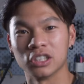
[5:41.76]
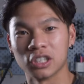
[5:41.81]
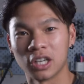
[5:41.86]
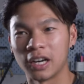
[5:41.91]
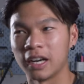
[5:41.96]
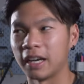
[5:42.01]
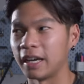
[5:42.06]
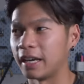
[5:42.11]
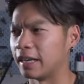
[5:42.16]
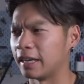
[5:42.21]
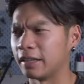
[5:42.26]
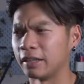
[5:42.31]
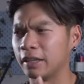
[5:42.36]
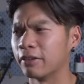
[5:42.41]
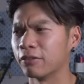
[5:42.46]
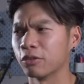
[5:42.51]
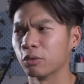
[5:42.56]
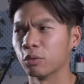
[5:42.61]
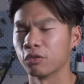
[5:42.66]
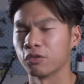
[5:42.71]
shot and I
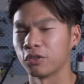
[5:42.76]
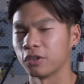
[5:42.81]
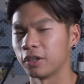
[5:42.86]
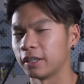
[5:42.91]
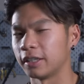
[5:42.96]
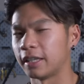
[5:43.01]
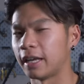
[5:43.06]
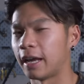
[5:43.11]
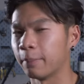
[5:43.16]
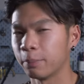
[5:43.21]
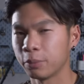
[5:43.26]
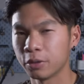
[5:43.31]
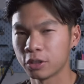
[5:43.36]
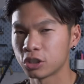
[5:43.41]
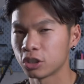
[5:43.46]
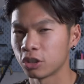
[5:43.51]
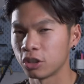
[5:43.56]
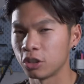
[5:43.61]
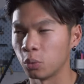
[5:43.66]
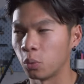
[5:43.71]
never will forget that. I'm
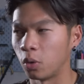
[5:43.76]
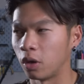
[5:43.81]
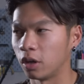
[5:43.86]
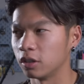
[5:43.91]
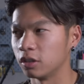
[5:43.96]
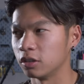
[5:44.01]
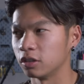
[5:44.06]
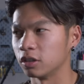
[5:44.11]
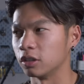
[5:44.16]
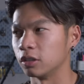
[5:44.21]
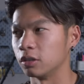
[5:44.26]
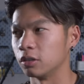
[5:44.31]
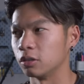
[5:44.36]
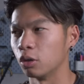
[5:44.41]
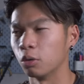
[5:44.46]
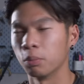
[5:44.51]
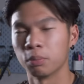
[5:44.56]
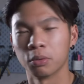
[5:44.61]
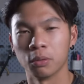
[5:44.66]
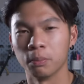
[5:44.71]
pretty sure he won the
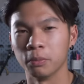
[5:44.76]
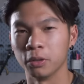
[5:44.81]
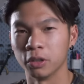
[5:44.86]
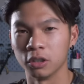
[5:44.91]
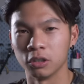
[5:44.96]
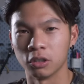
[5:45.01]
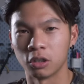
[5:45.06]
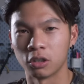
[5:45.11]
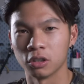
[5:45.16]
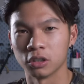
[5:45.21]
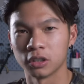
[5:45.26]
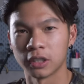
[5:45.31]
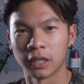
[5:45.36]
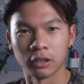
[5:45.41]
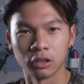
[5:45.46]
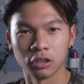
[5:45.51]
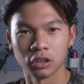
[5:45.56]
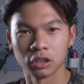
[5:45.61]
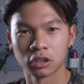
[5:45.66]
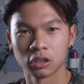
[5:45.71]
GoPro Million Dollar
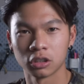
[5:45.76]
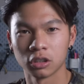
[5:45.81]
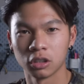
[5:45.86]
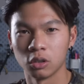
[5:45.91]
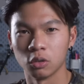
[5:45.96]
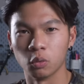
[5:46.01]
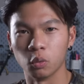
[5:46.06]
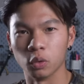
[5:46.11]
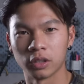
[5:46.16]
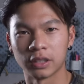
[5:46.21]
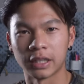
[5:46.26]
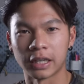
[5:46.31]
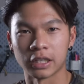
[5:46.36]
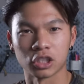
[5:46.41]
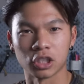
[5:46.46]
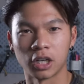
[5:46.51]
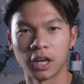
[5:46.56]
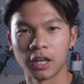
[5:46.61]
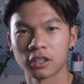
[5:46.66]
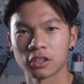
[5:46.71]
Challenge with that
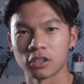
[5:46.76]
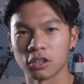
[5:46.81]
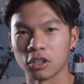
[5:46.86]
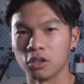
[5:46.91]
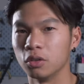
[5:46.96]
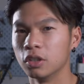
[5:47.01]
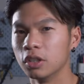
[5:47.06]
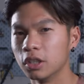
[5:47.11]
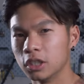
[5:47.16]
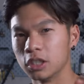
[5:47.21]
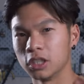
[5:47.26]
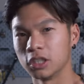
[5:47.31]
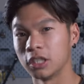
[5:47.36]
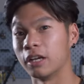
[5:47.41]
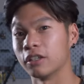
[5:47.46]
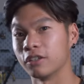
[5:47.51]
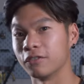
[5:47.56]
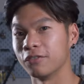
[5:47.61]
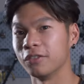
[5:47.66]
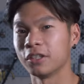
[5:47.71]
shot. So
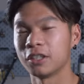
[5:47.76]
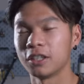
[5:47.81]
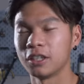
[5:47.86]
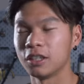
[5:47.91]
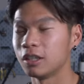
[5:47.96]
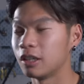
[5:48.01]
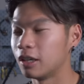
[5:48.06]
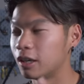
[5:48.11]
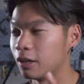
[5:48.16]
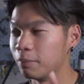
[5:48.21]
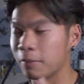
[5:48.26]
shout out to Finky.